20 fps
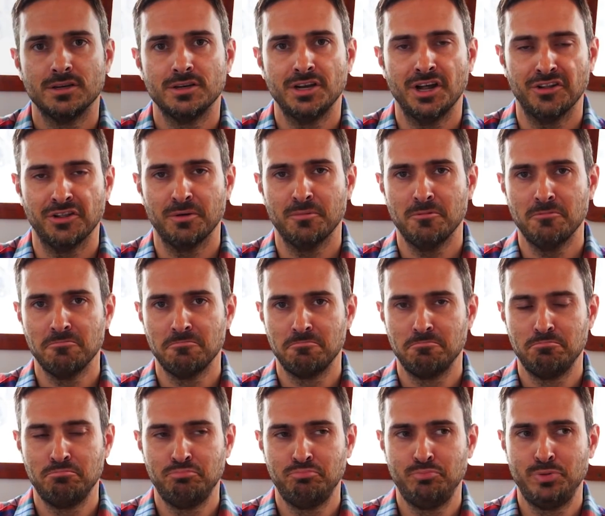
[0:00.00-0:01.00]
Now, the
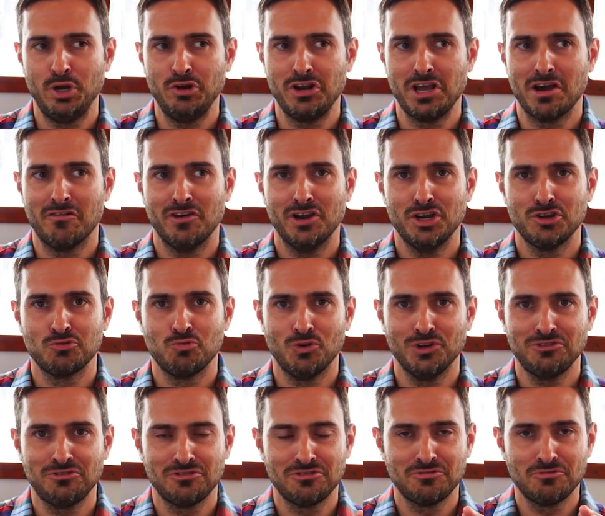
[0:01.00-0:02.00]
beauty of it is
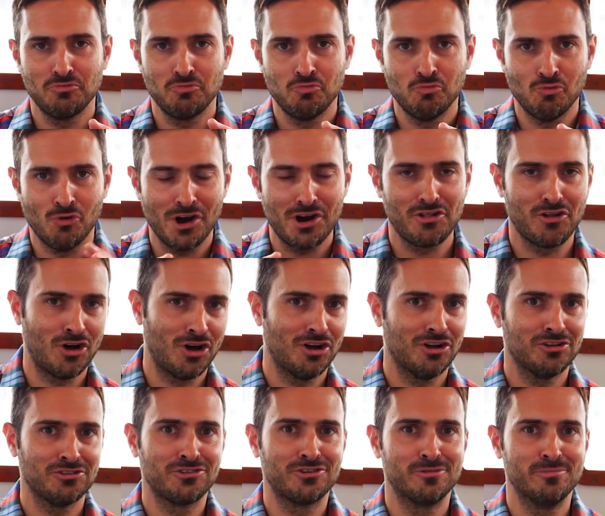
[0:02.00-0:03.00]
once one of the
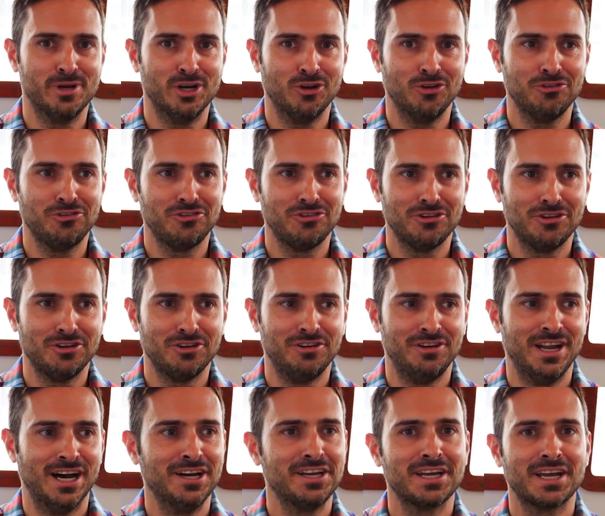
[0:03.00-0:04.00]
hulls are built,
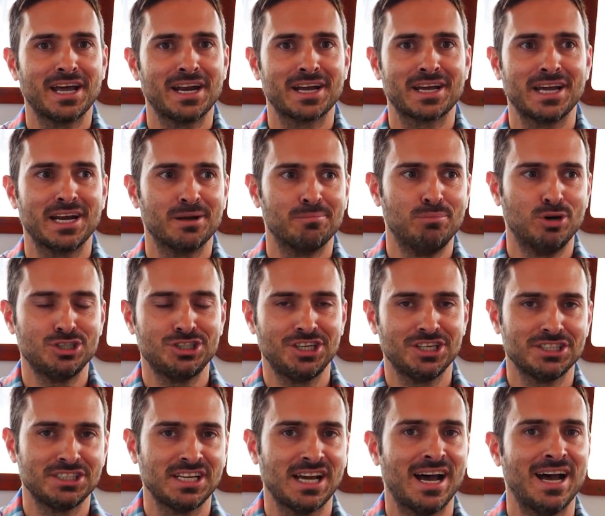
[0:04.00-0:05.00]
now you got to kind of push it
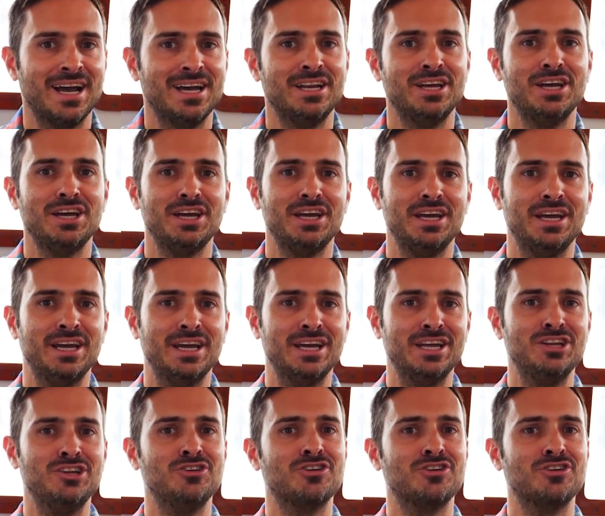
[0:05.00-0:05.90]
aside and